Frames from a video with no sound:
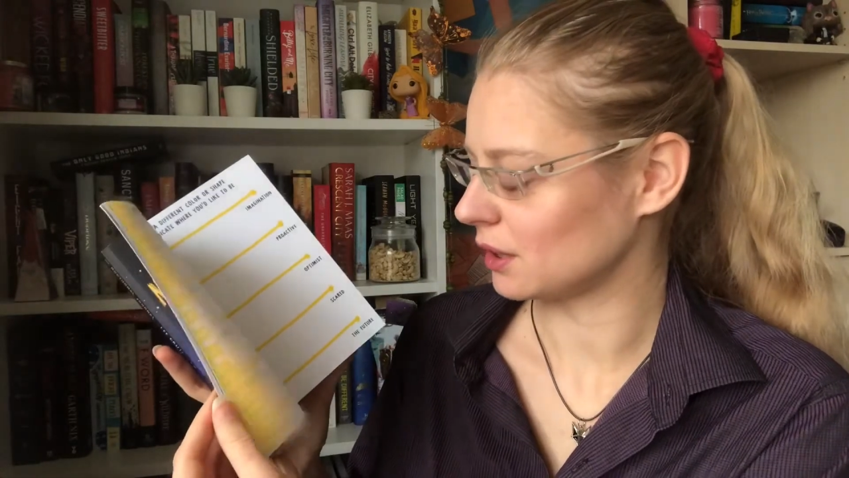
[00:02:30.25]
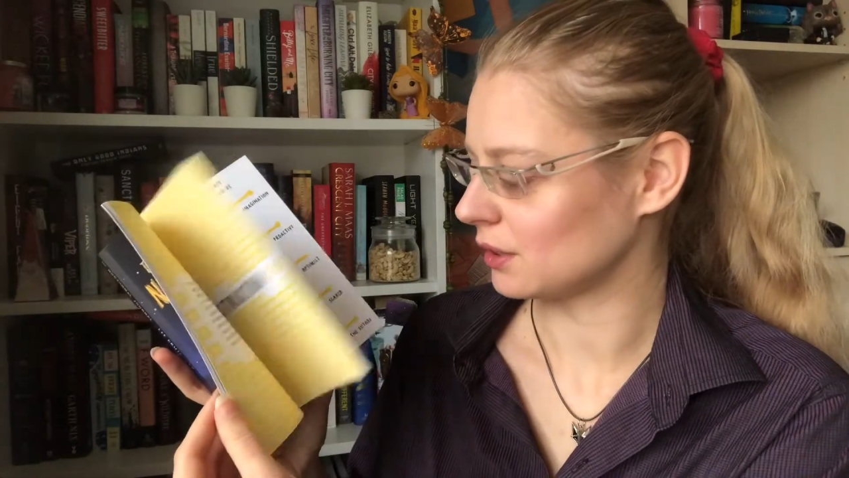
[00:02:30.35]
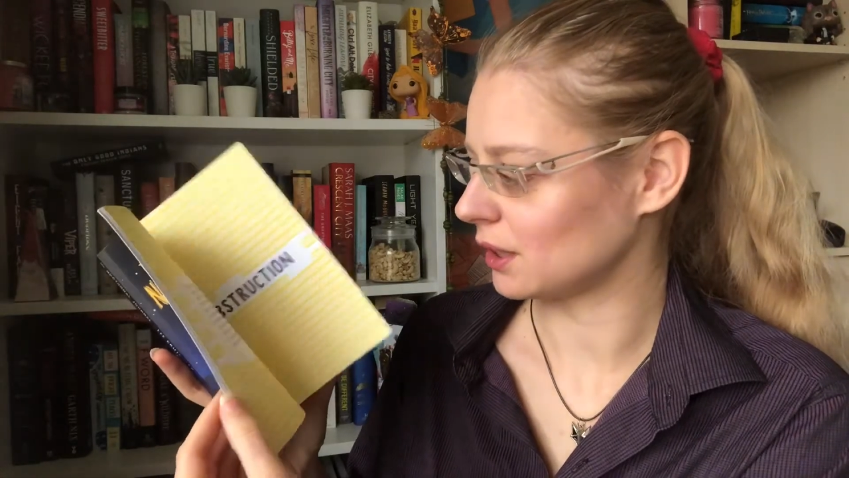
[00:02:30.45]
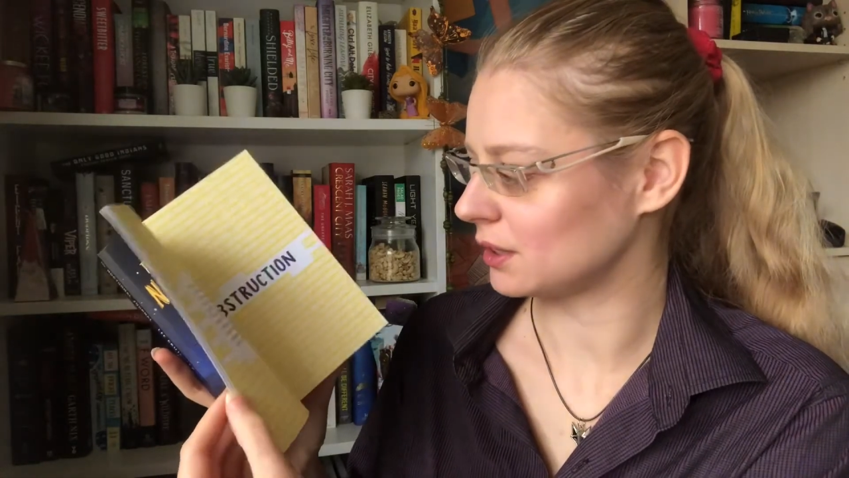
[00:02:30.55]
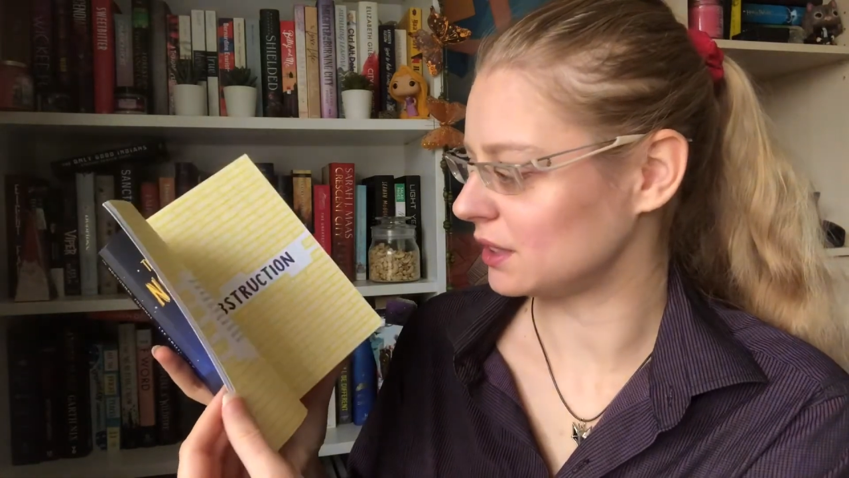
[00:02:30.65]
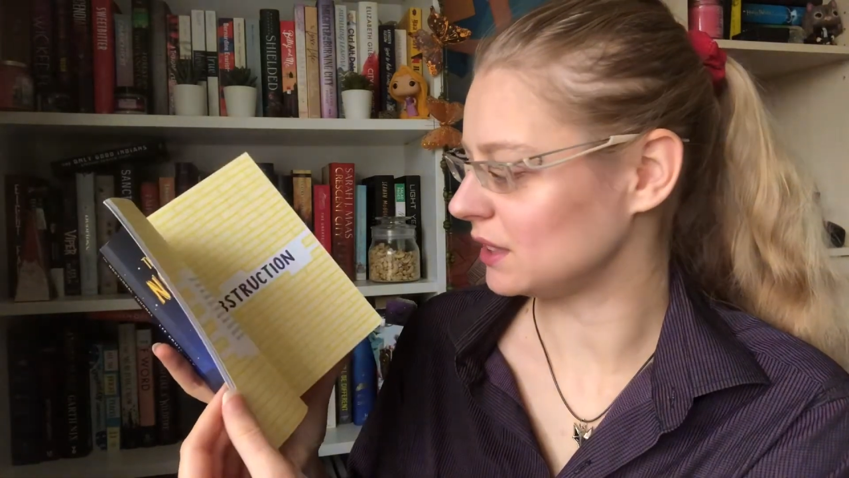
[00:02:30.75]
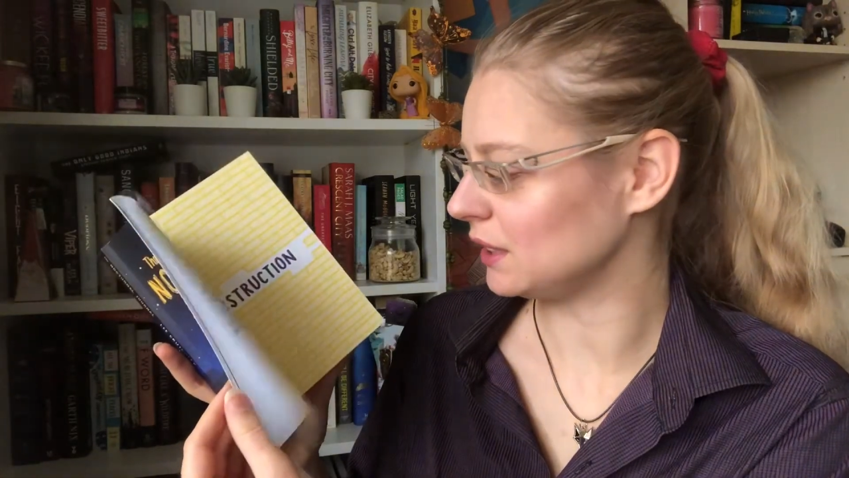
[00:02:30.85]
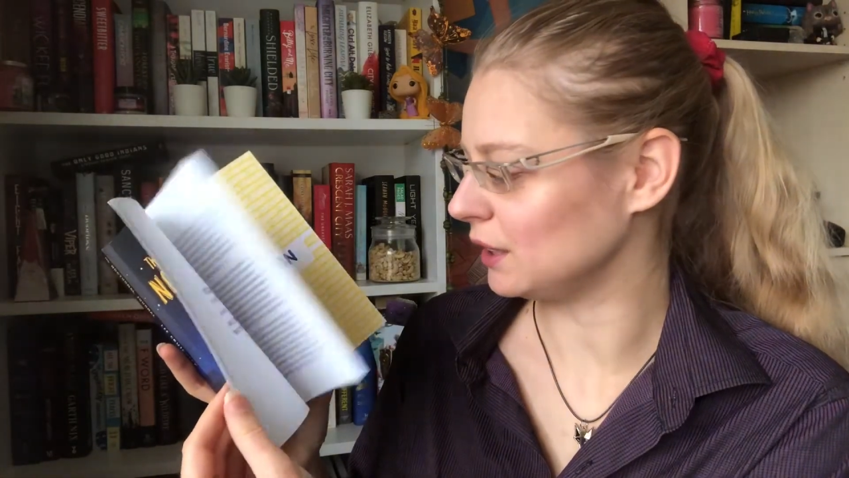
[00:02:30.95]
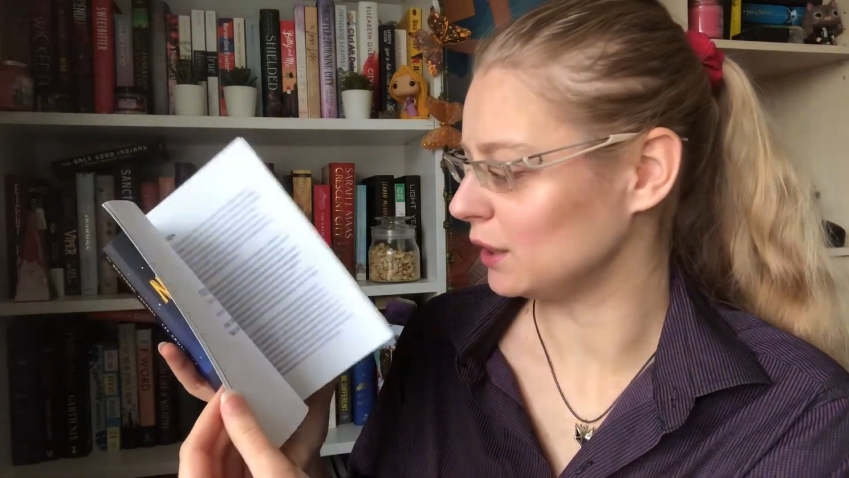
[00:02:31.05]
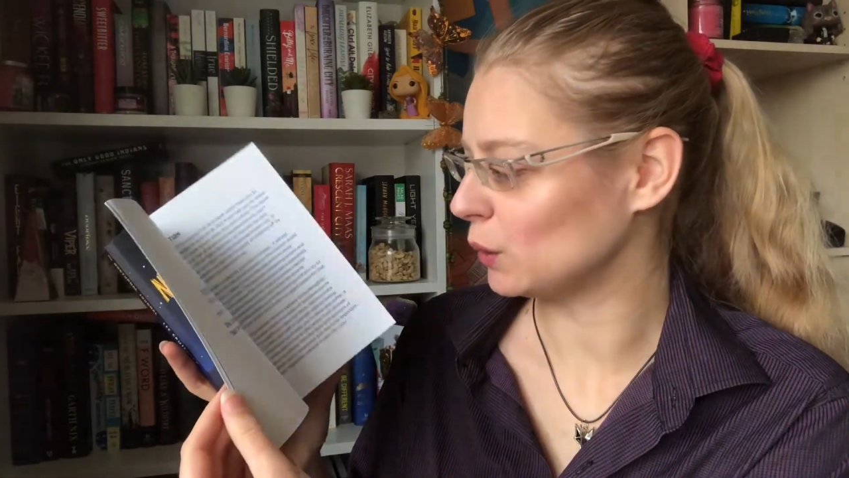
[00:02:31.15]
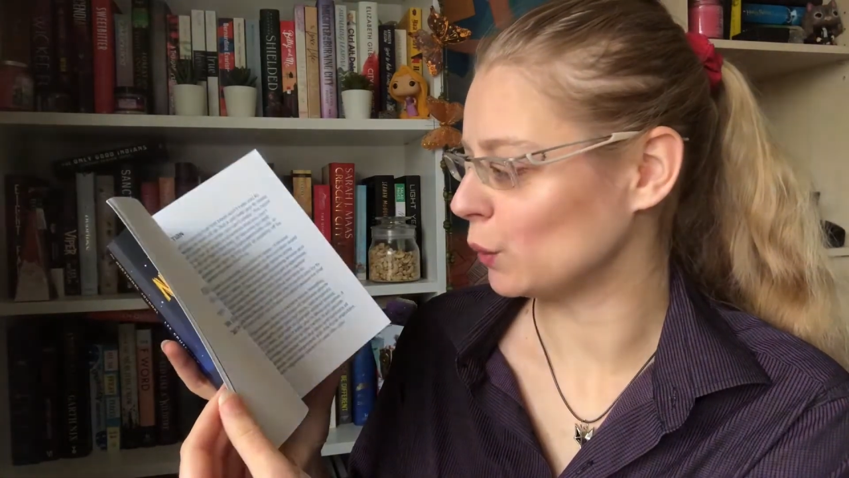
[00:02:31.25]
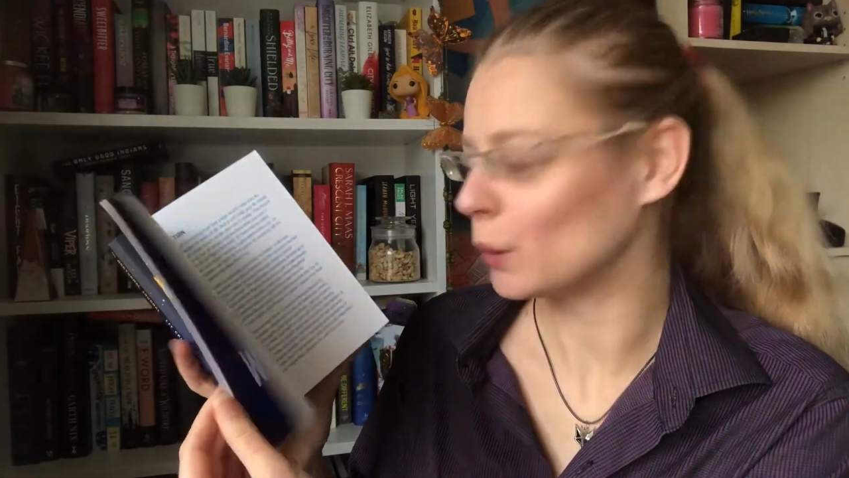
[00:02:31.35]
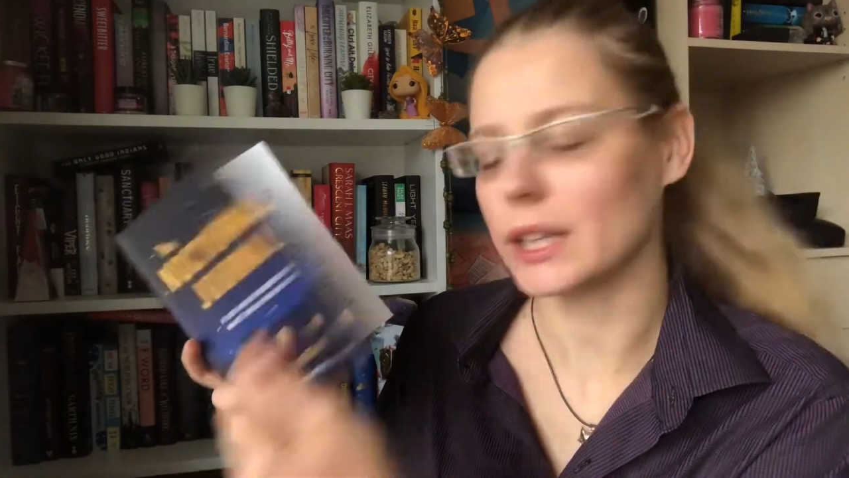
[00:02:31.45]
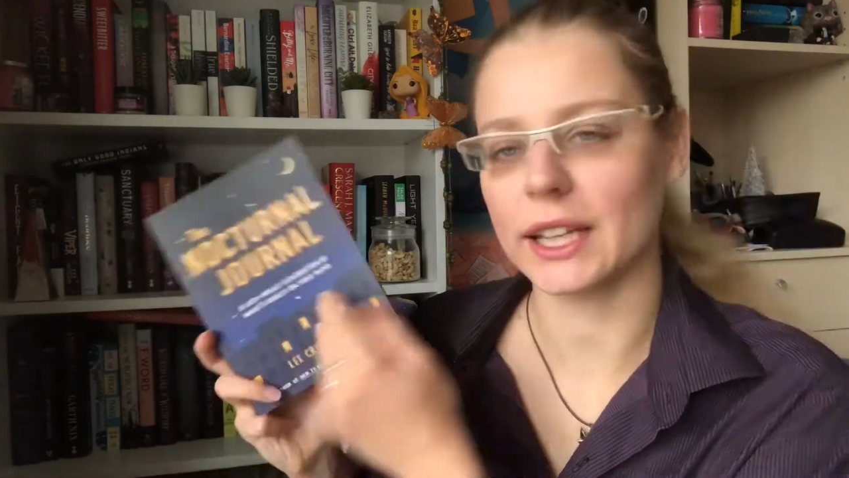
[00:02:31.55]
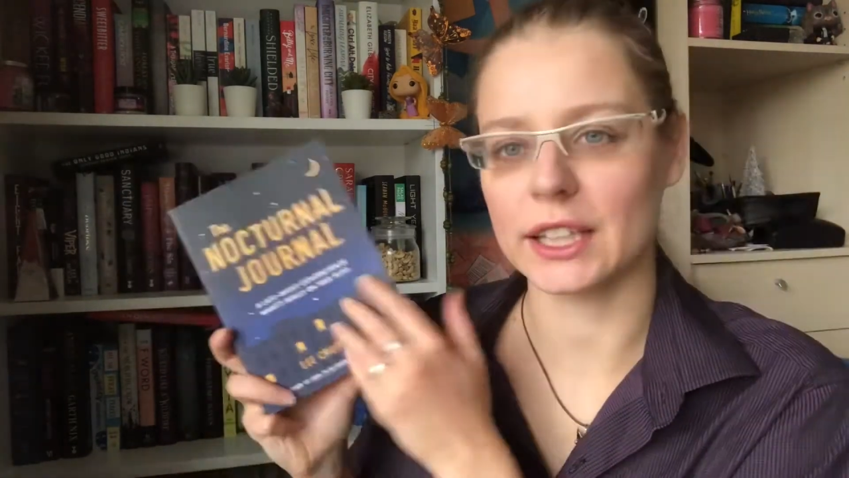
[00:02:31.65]
and see
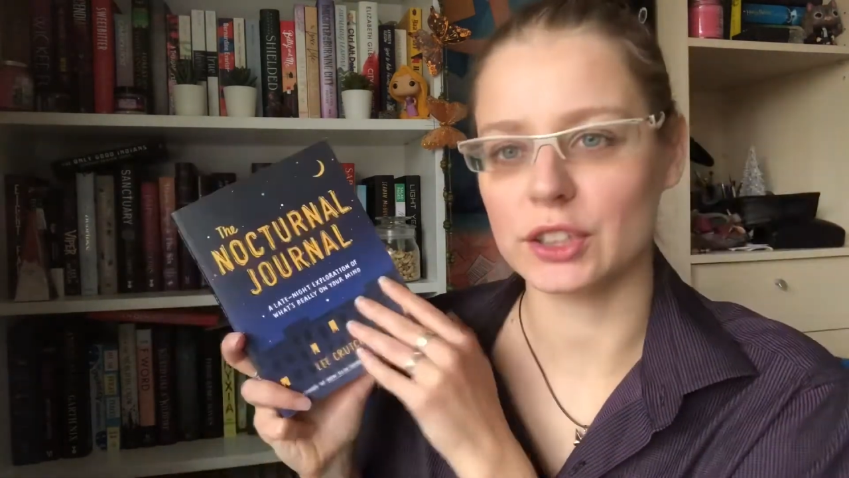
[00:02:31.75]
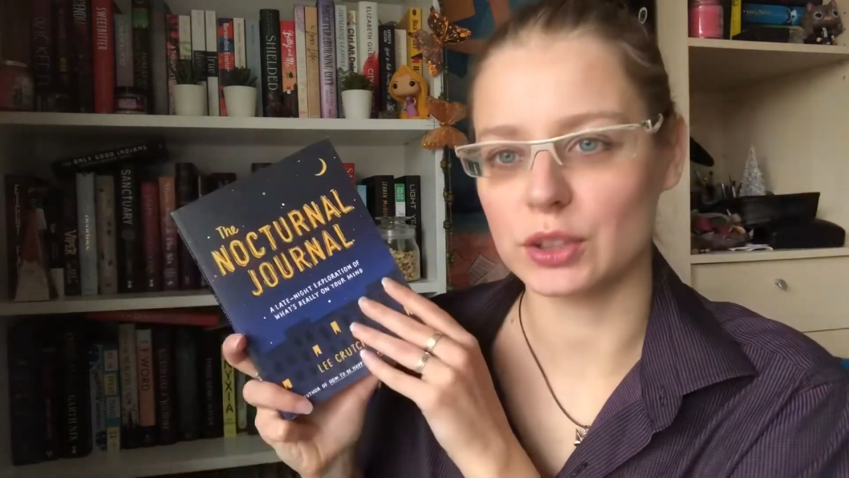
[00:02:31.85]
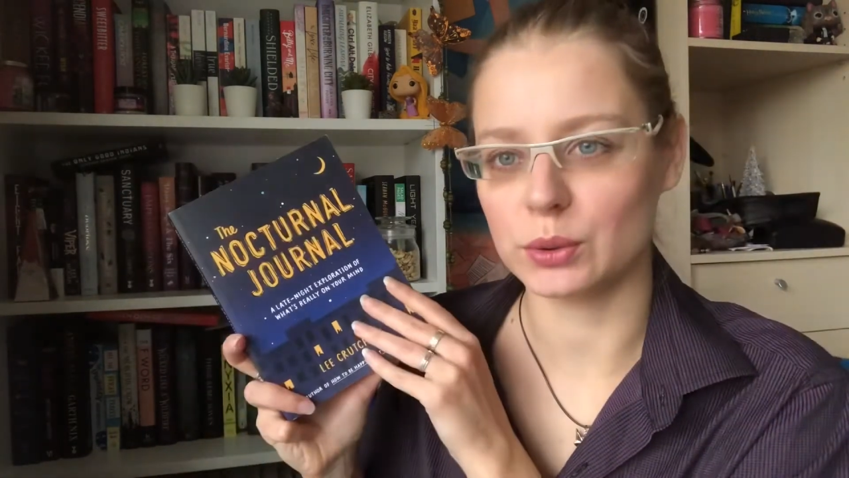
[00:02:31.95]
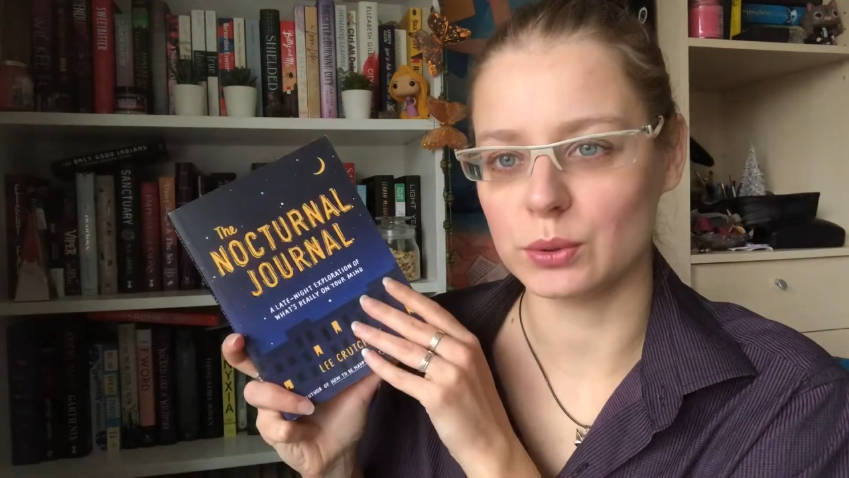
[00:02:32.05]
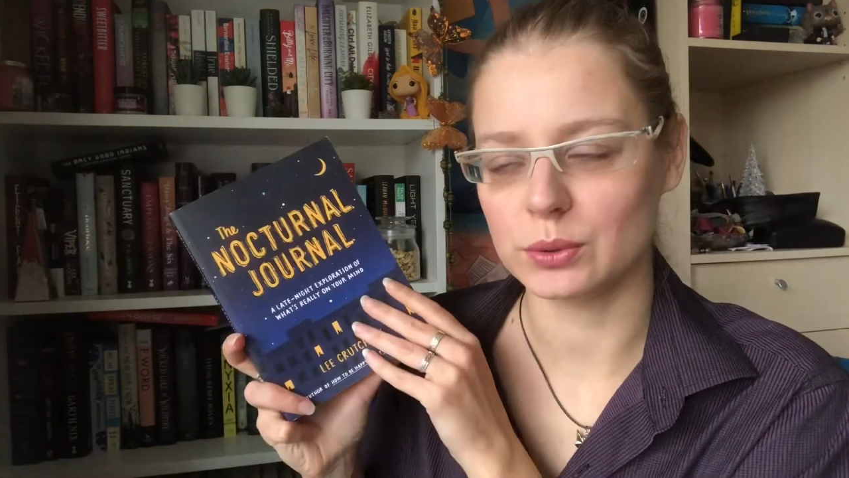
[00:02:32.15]
what I can do